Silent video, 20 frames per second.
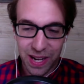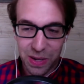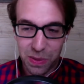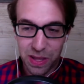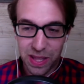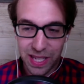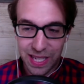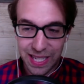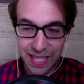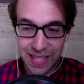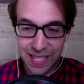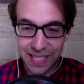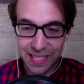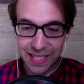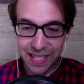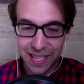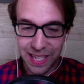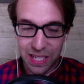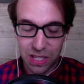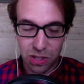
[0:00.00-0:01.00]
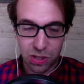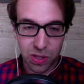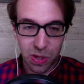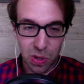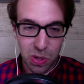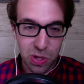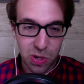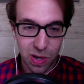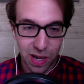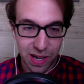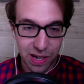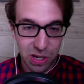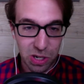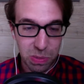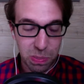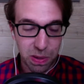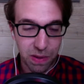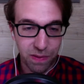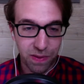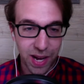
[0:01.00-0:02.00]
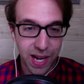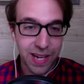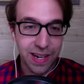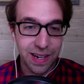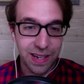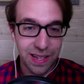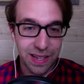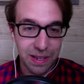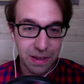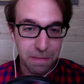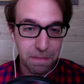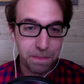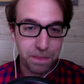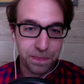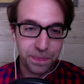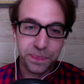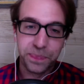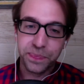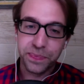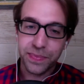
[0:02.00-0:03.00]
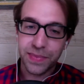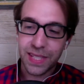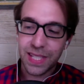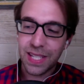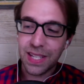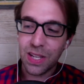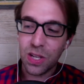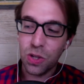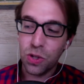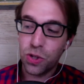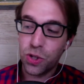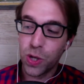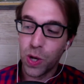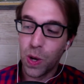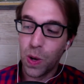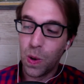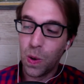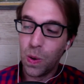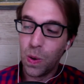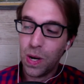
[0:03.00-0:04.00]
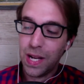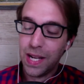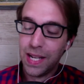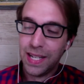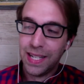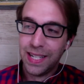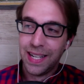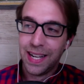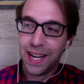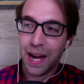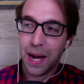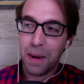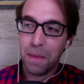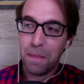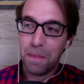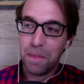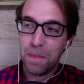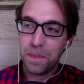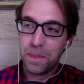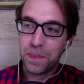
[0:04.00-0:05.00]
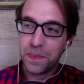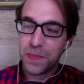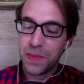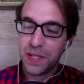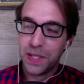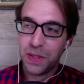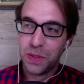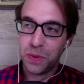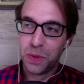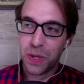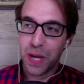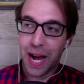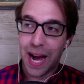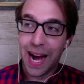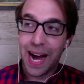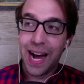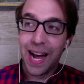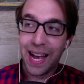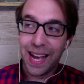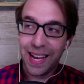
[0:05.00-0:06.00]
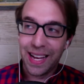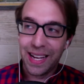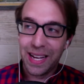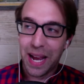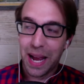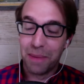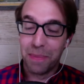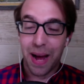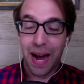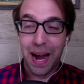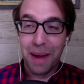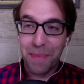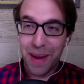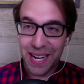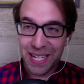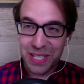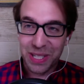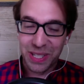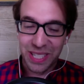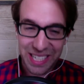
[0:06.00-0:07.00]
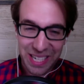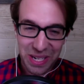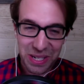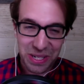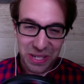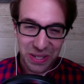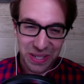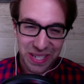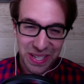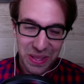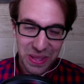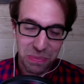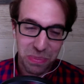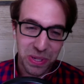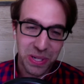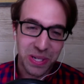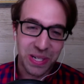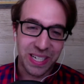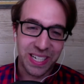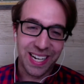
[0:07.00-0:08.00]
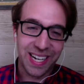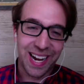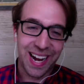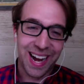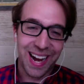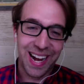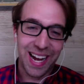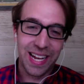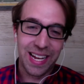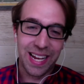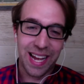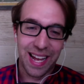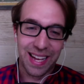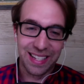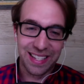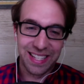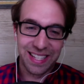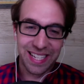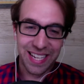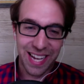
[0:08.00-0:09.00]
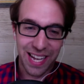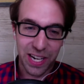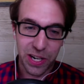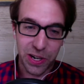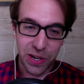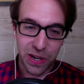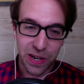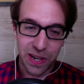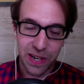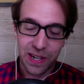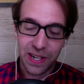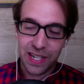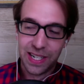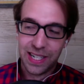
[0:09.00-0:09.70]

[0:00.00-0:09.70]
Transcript: with anything that his ghostwriters provided him. So I'm actually a character in the book. I, as the editor,